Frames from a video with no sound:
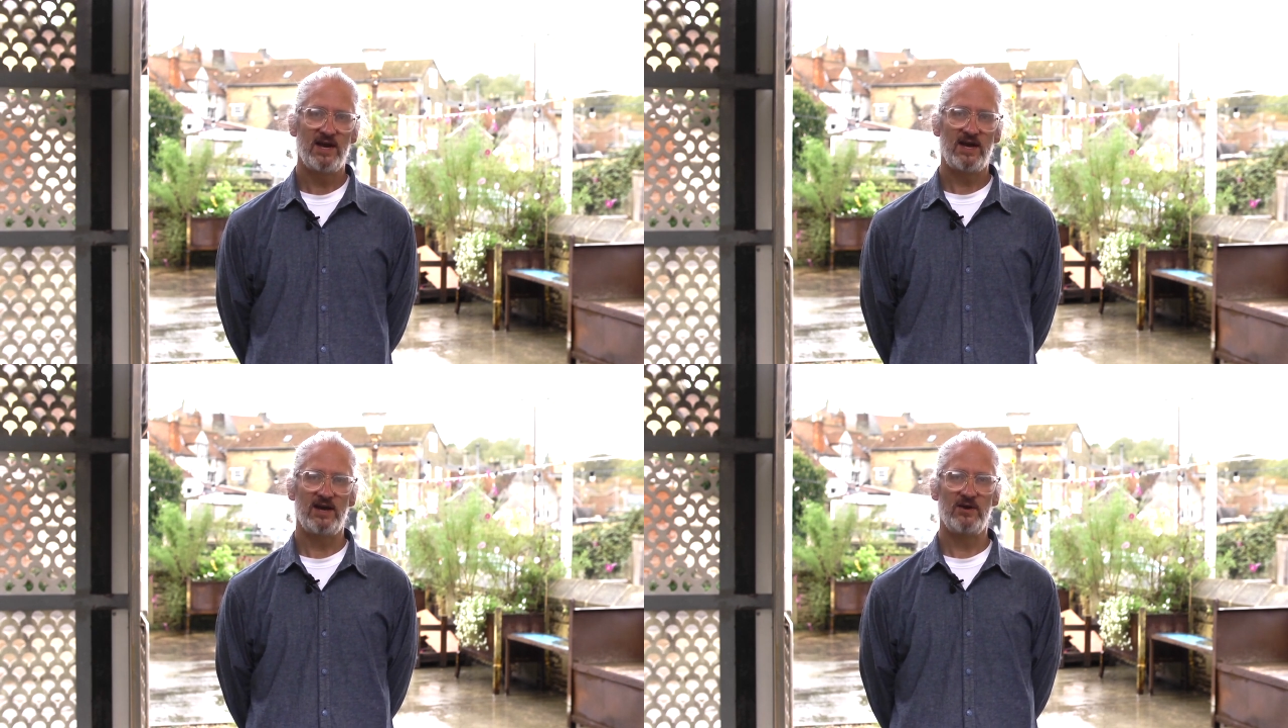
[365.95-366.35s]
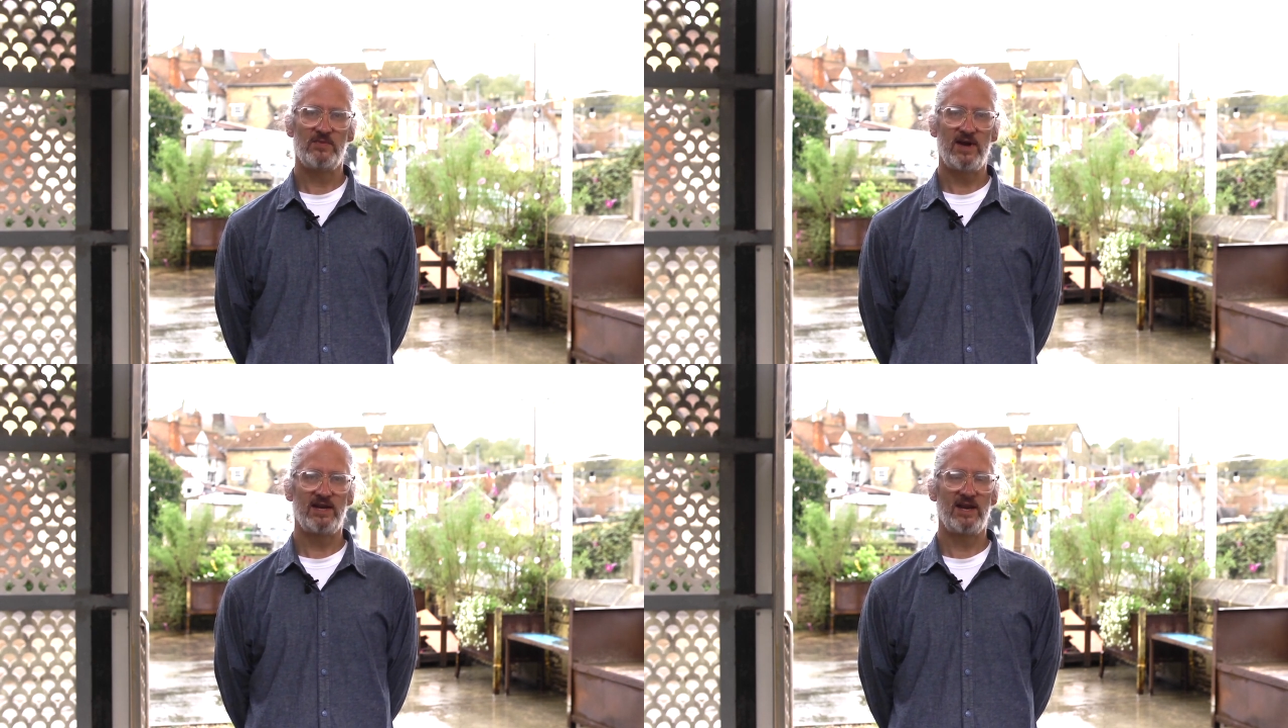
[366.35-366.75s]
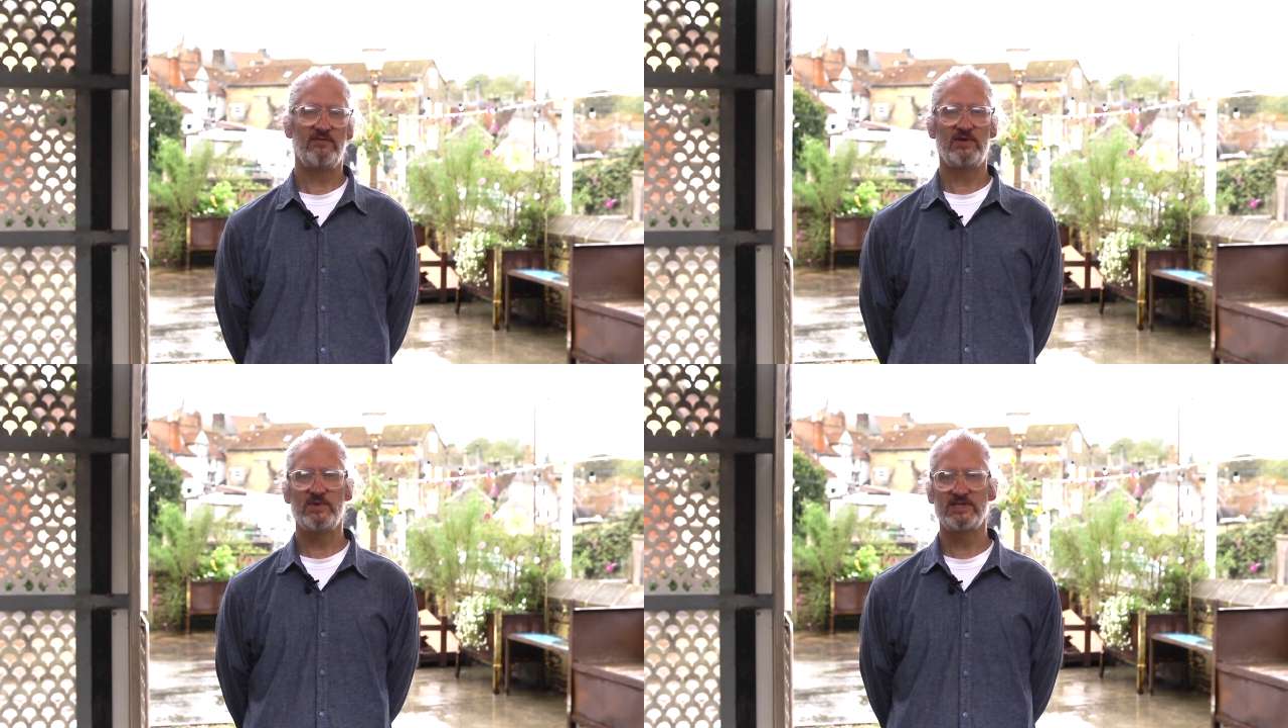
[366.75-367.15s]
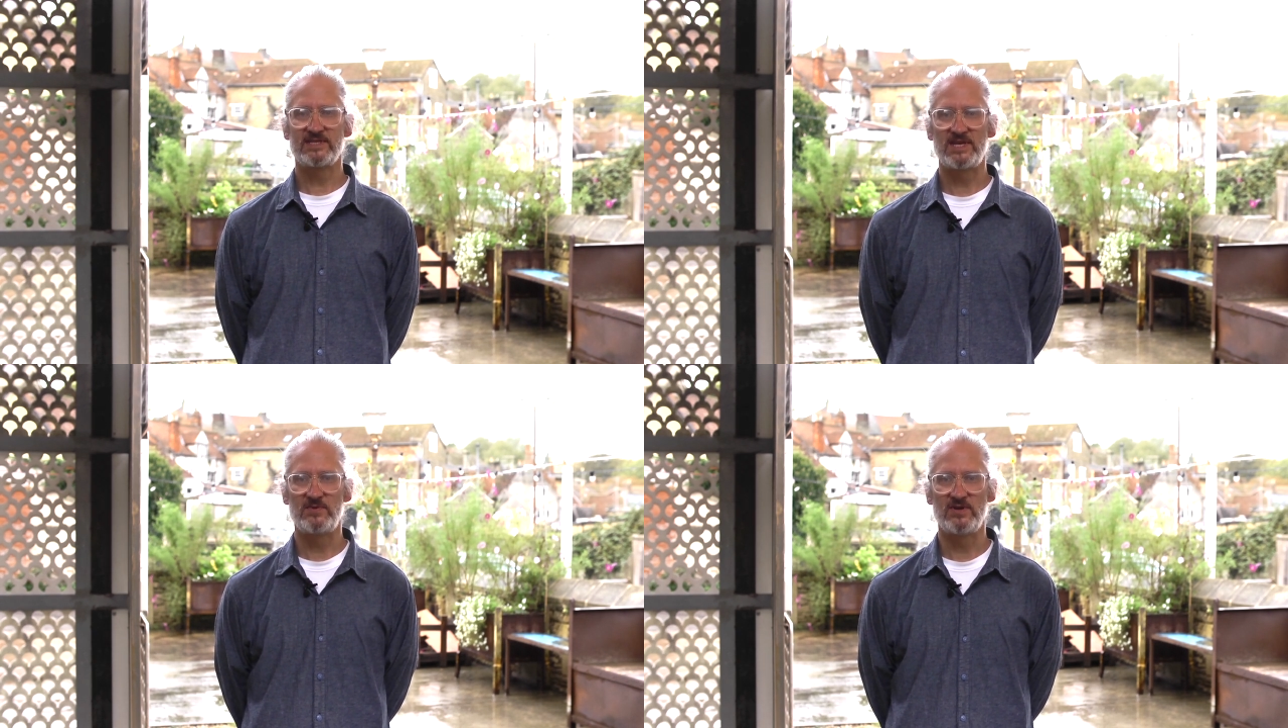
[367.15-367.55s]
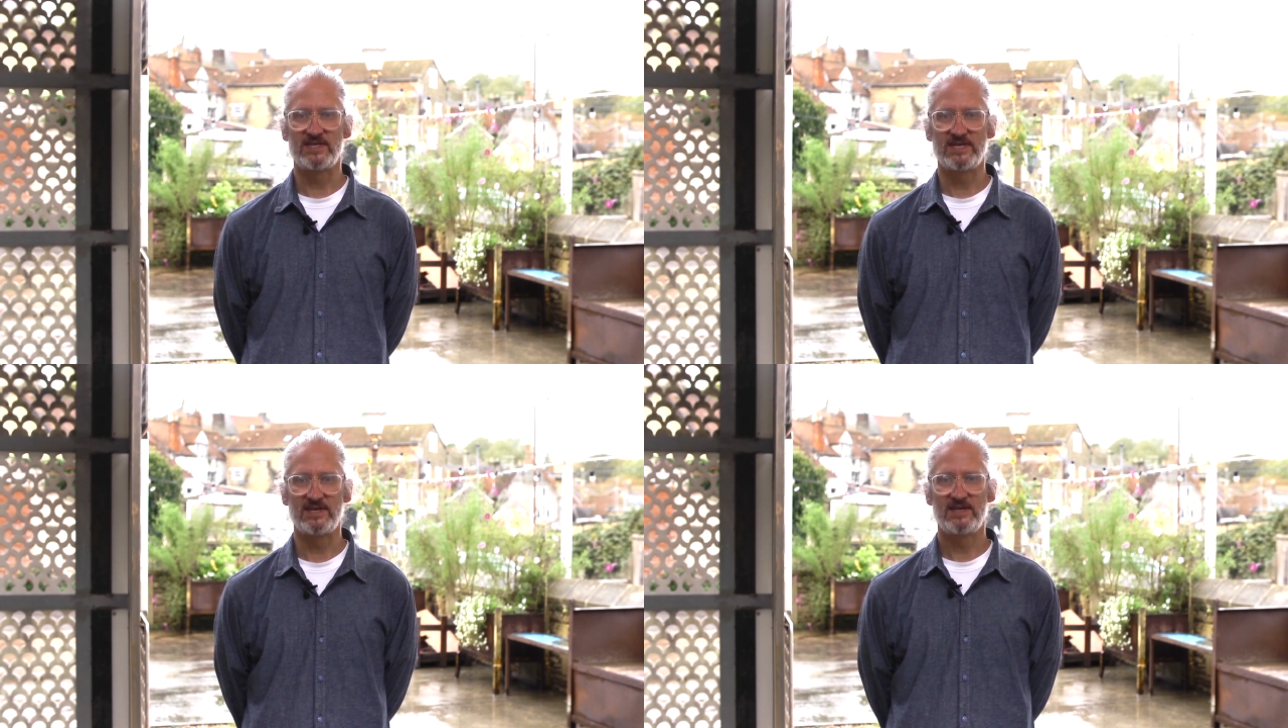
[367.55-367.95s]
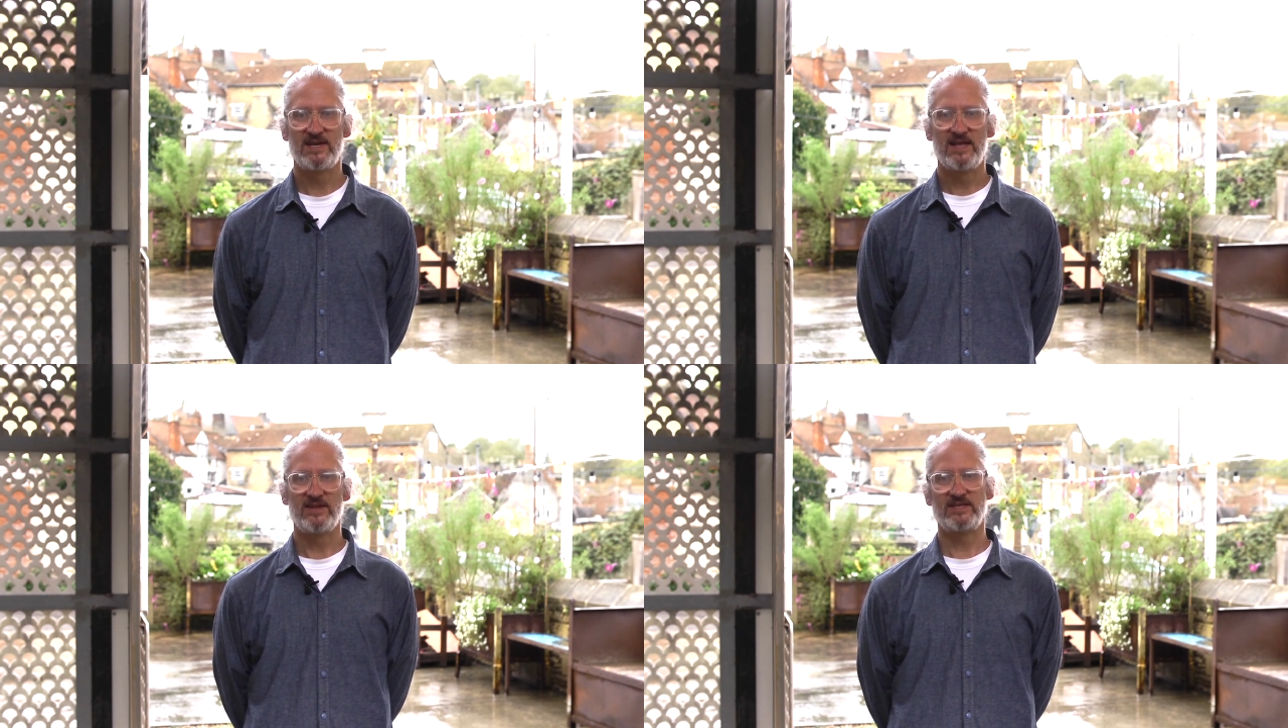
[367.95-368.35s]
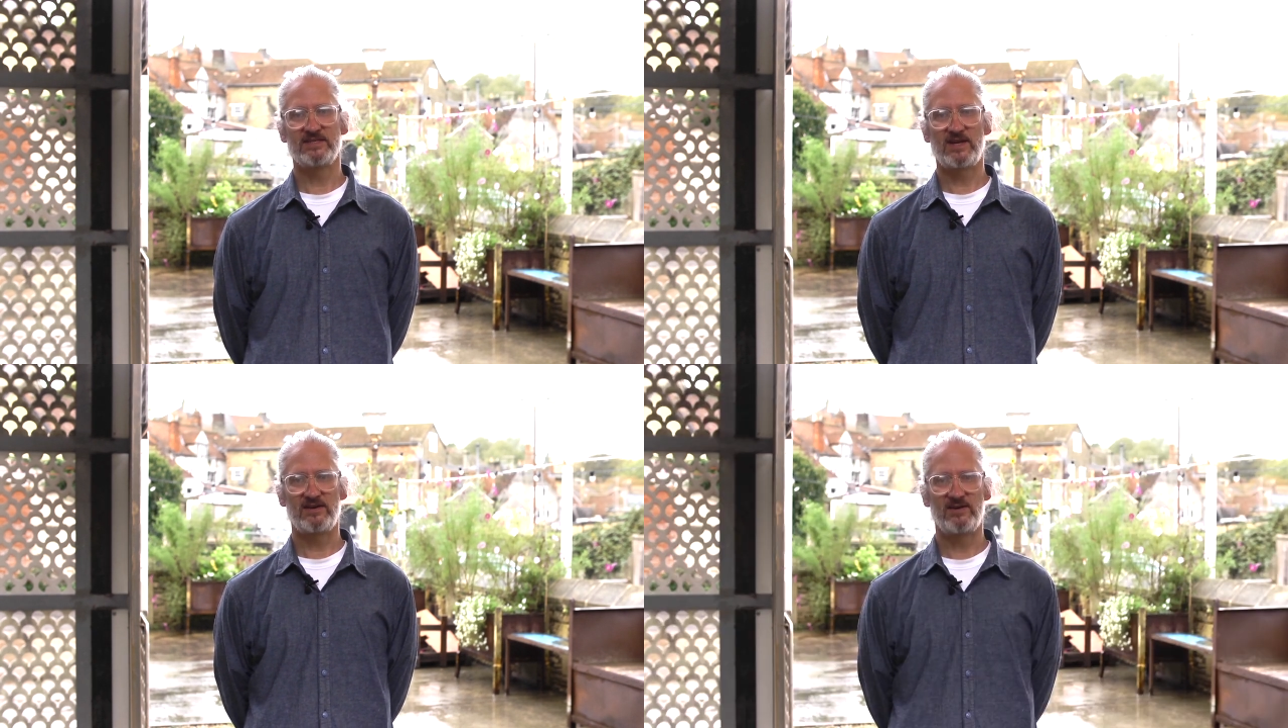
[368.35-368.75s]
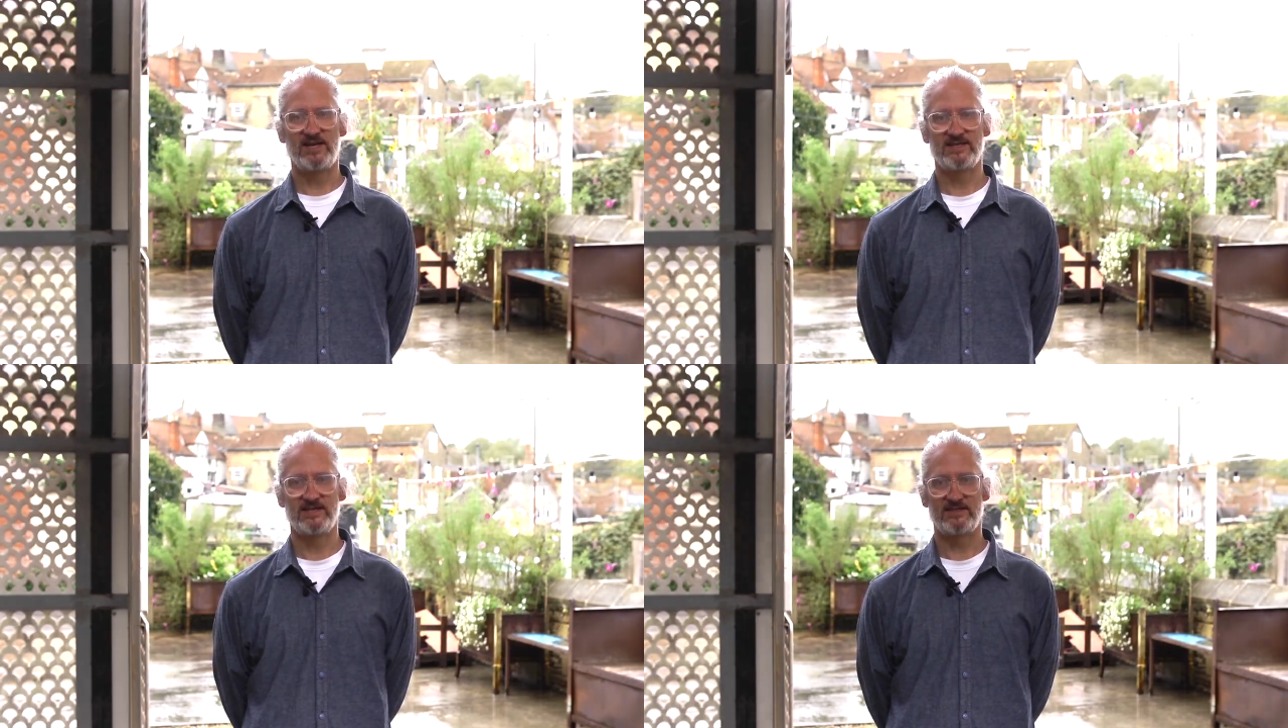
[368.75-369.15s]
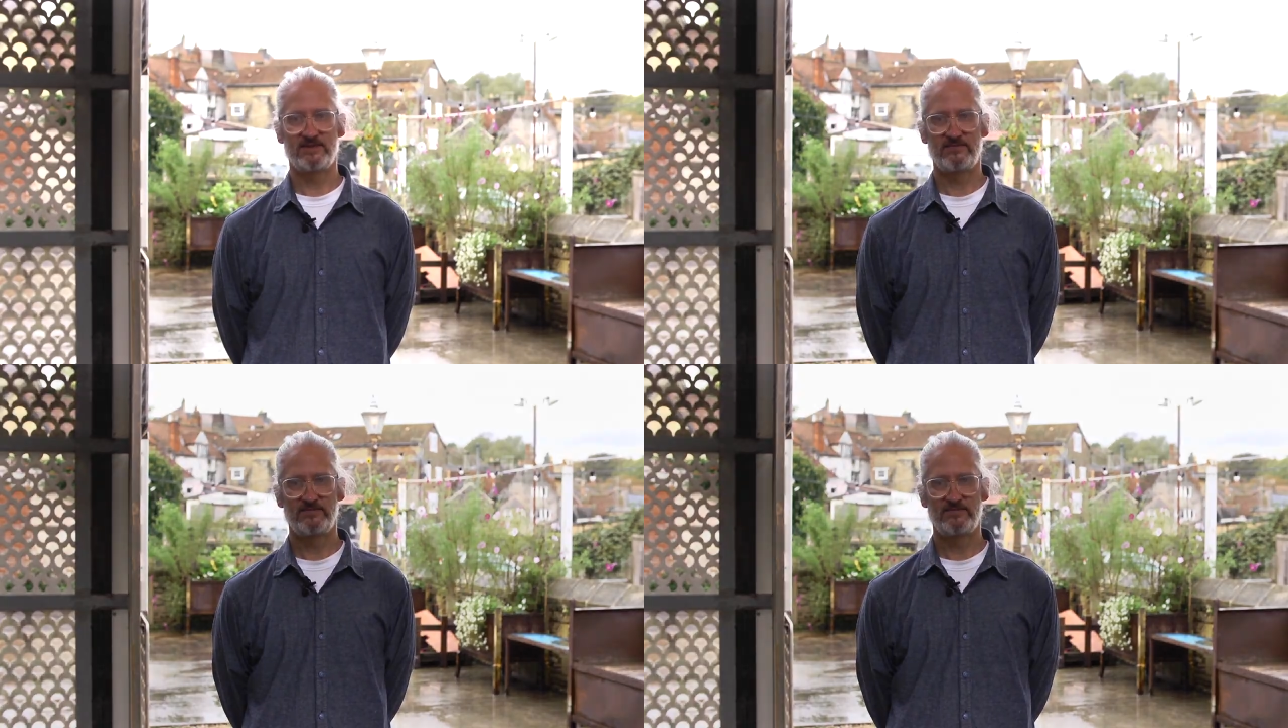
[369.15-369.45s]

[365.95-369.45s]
and a lovely business community that doesn't currently exist.